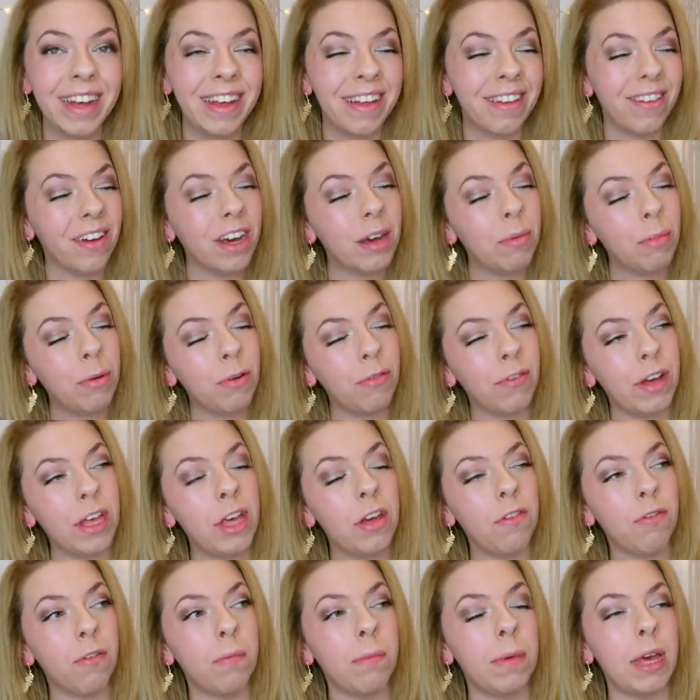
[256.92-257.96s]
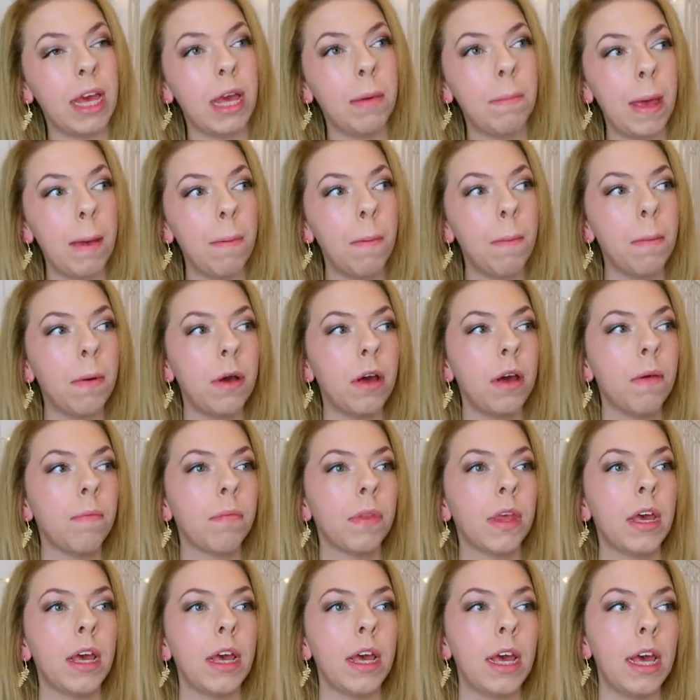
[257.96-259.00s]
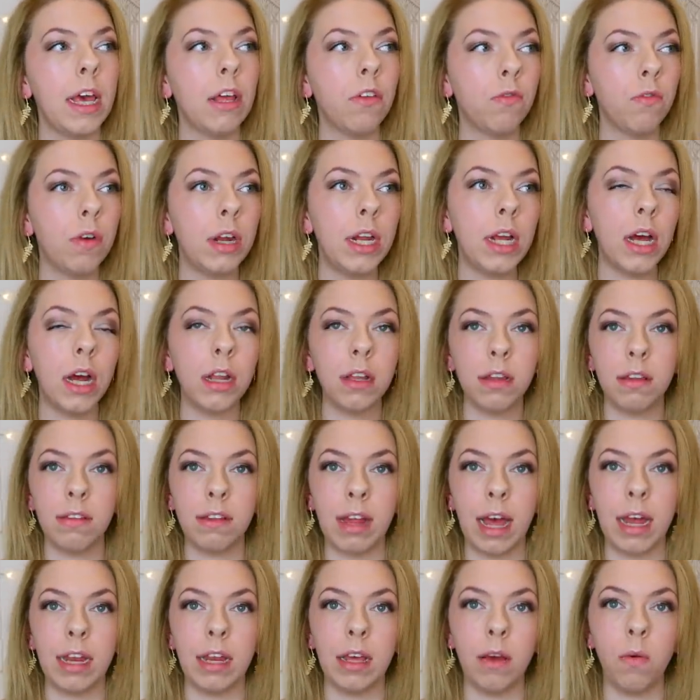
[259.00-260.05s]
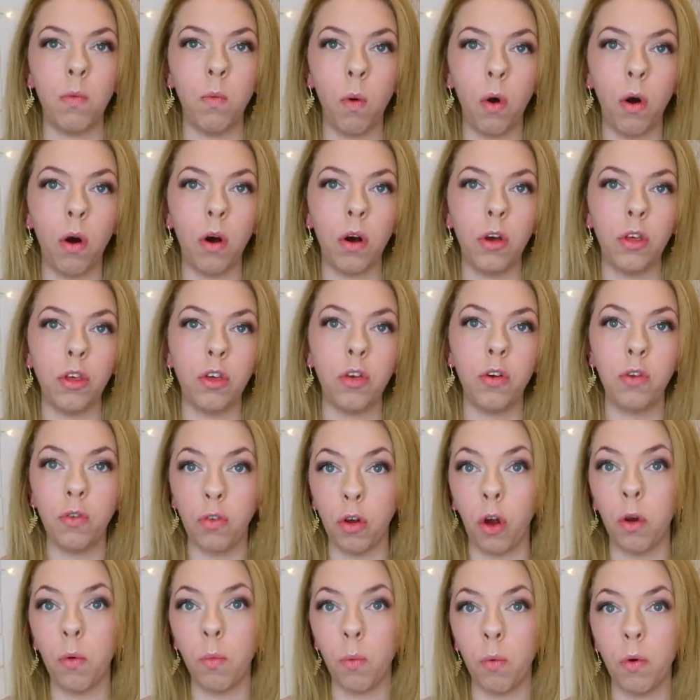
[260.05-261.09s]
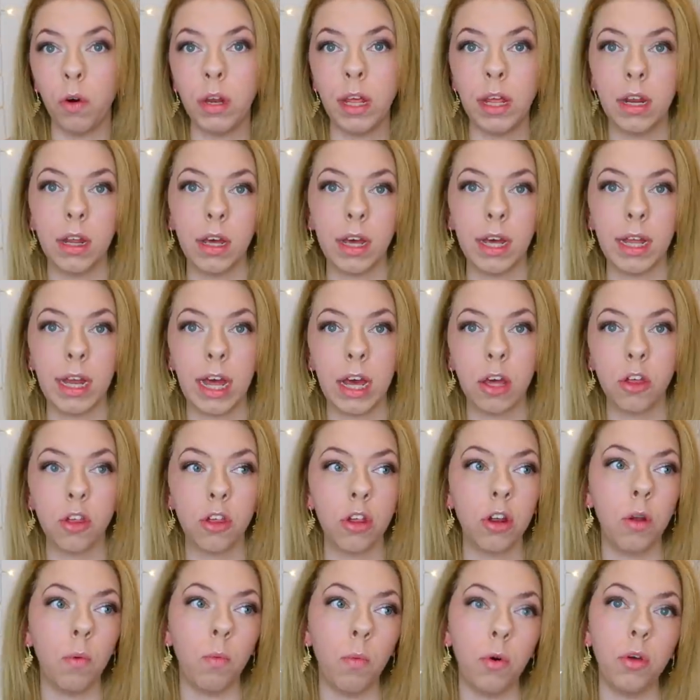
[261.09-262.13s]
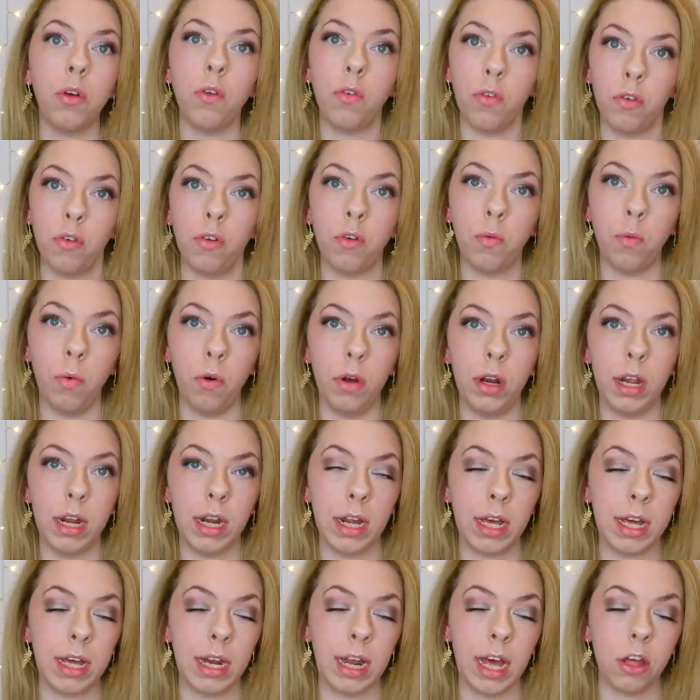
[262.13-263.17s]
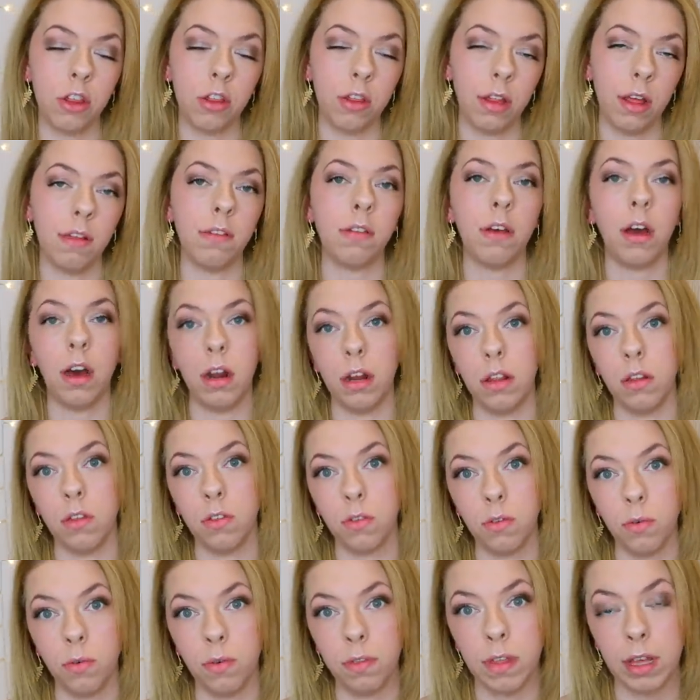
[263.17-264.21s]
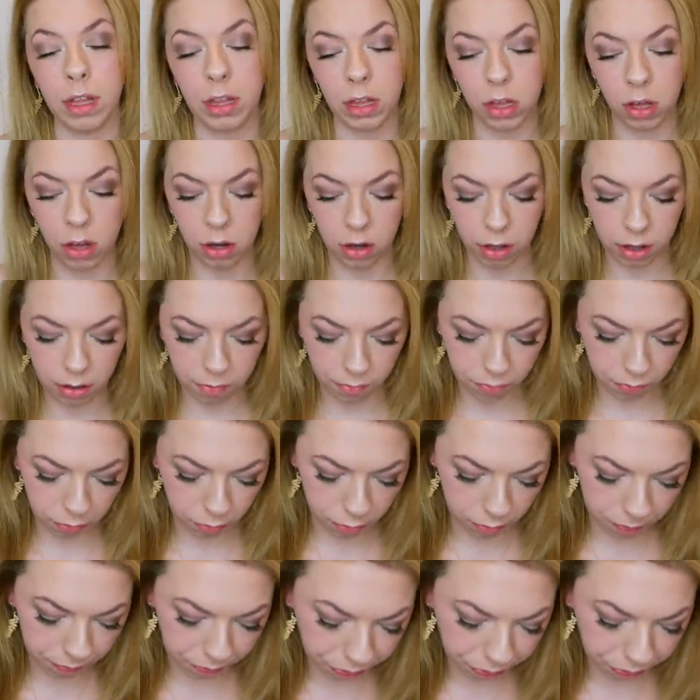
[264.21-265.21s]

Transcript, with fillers: It's not going to prevent you from meeting people, but it's really understanding what you don't want in a connection and what you do want in a connection. That's kind of the sort of thing that you're looking for.